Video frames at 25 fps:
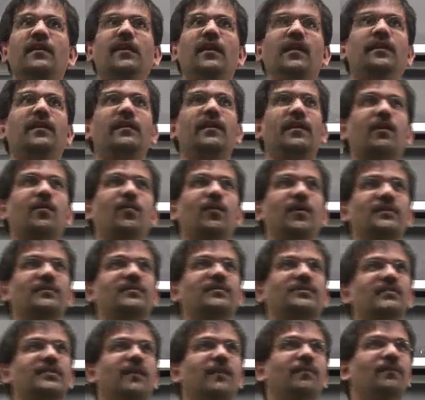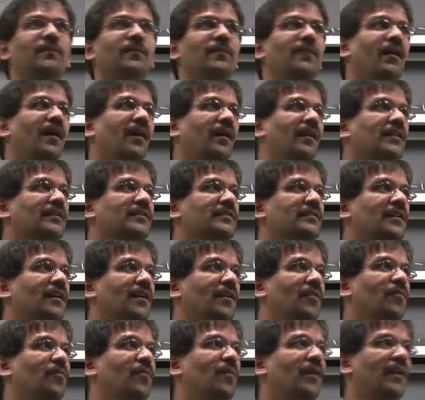it requires some knowledge
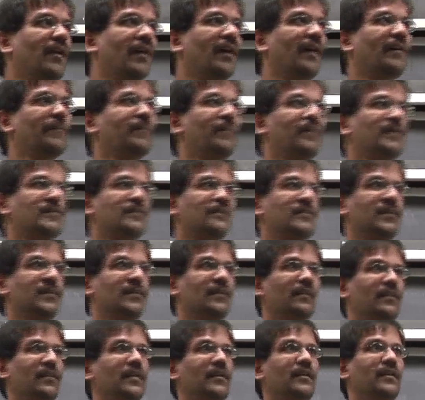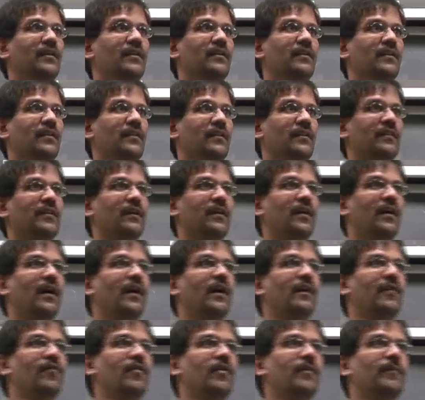of what happens in the
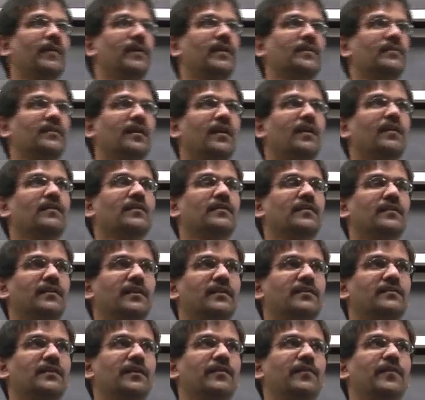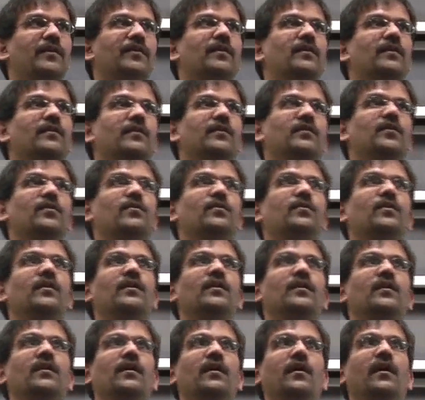hardware, because a lot of the tricks that we're going to do
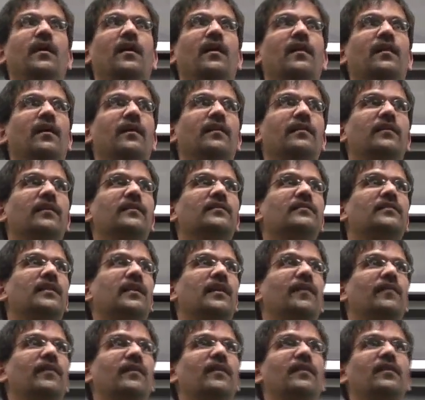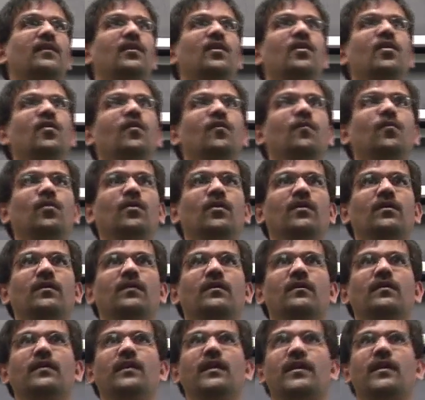at this level
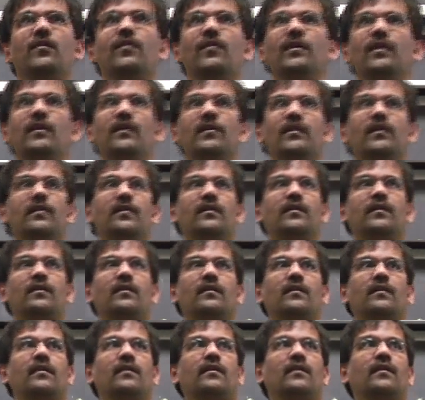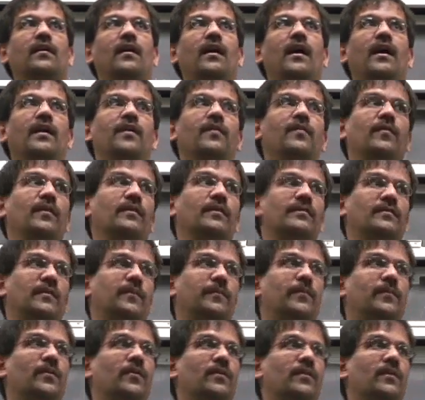would require hardware
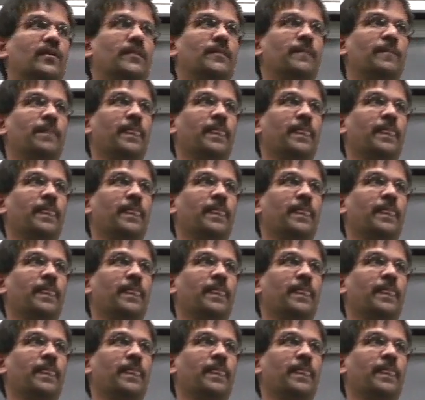support.